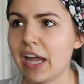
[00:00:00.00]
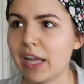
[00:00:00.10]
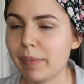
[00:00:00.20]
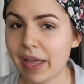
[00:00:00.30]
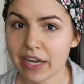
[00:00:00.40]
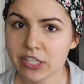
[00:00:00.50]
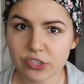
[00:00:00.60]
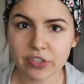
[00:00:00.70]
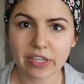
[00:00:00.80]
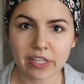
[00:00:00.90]
I'm
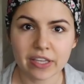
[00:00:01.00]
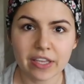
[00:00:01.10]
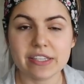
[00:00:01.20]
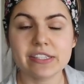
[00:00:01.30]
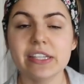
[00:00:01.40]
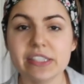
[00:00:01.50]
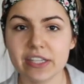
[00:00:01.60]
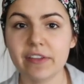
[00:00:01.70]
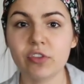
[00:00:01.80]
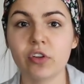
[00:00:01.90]
actually
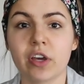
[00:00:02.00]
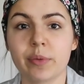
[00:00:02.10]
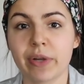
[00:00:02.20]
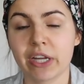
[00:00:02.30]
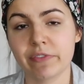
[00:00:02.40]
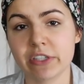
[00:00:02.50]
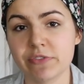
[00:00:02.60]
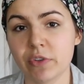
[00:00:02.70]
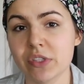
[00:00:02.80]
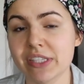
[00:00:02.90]
sensitive to a lot of
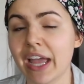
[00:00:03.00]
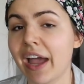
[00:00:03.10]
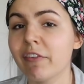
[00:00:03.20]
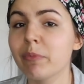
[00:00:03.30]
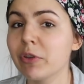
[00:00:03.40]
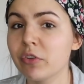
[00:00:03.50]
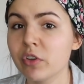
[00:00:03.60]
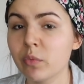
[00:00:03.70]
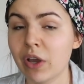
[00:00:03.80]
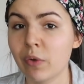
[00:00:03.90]
breakfast foods. I haven't been
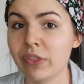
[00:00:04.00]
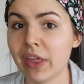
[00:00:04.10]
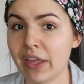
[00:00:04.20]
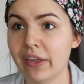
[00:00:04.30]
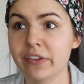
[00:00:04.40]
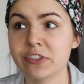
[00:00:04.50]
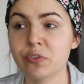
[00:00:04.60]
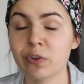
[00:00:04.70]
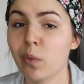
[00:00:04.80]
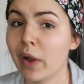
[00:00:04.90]
doing well with eggs
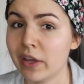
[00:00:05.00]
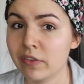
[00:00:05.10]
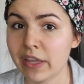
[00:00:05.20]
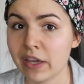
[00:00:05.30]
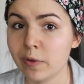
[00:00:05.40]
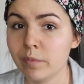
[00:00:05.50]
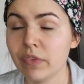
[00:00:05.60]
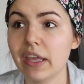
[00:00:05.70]
for a while now,